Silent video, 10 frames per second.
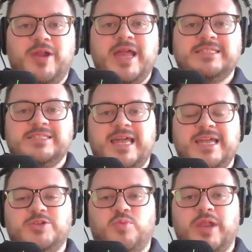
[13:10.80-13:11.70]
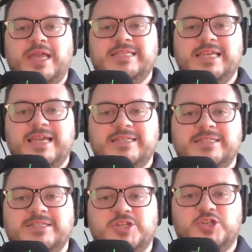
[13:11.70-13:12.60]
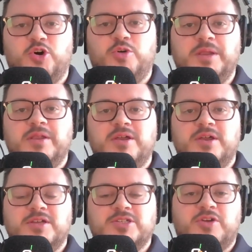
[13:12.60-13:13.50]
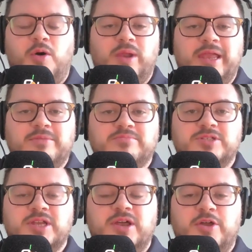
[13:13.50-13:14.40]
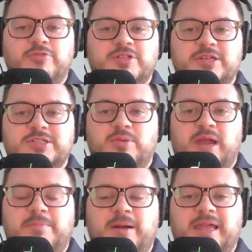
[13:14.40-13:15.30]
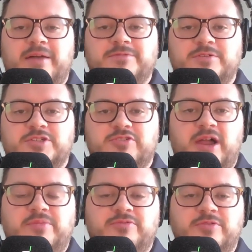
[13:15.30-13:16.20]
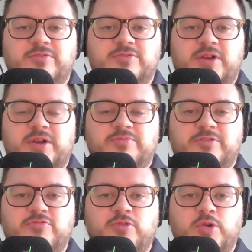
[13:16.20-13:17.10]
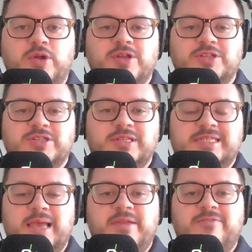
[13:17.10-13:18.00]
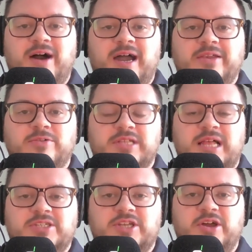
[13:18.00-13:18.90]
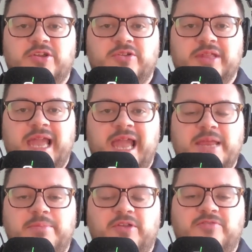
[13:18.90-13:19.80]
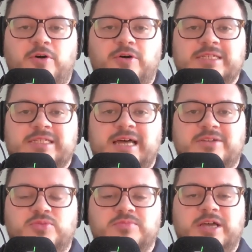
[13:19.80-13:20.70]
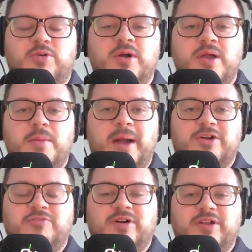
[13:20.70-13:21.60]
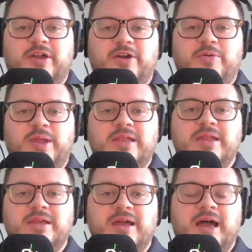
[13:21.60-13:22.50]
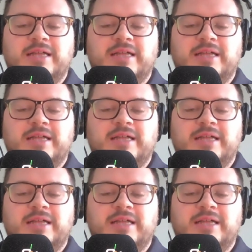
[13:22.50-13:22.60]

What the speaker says: great stage 180 hitters, the showman Scott Williams, who returns to Ali Pali after his triumphant run to the semi-finals last year. I don't think anybody forecasted that. Dumped out Michael van Gerwen,